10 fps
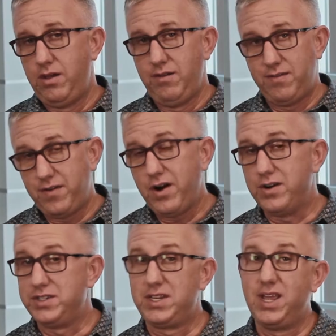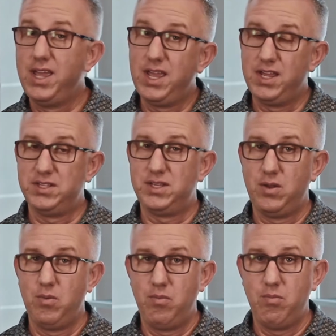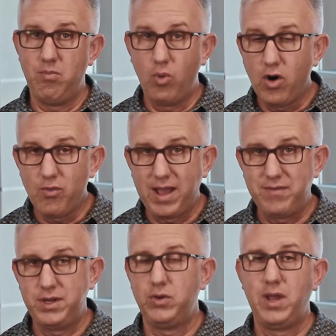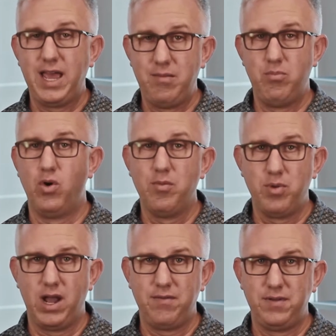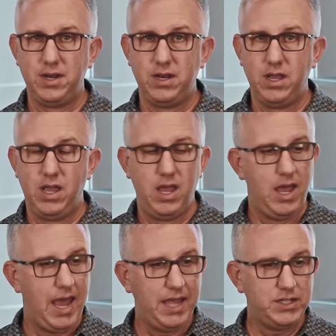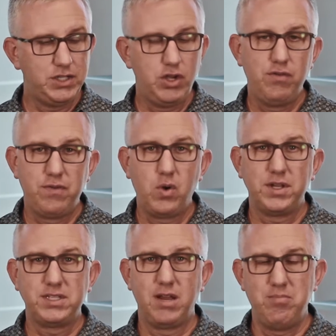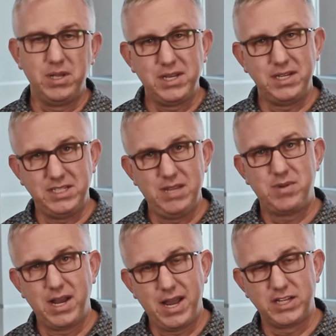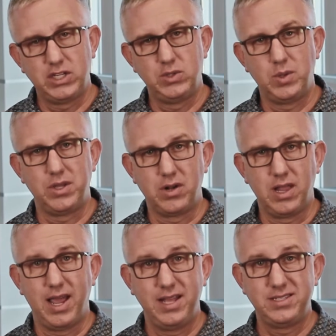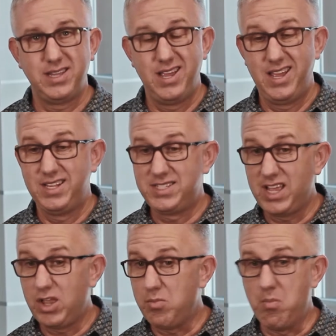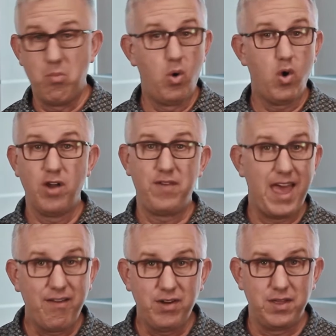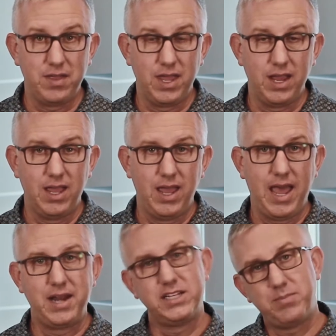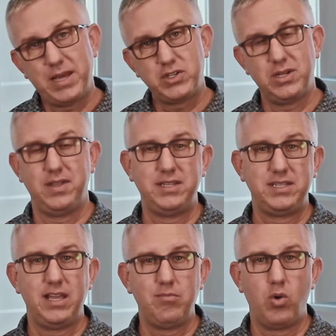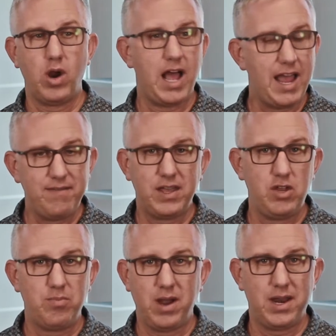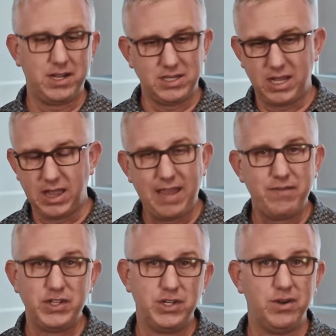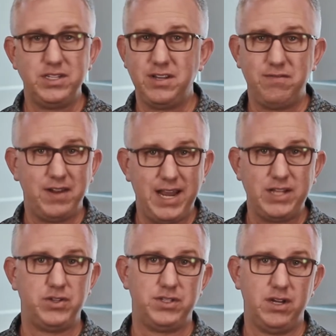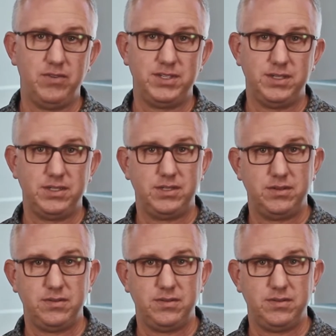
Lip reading: First is more revenue and more profit. Agents who focus on building deep connections with their clients sell more of everything, and especially they sell more high-value products like life insurance and financial services.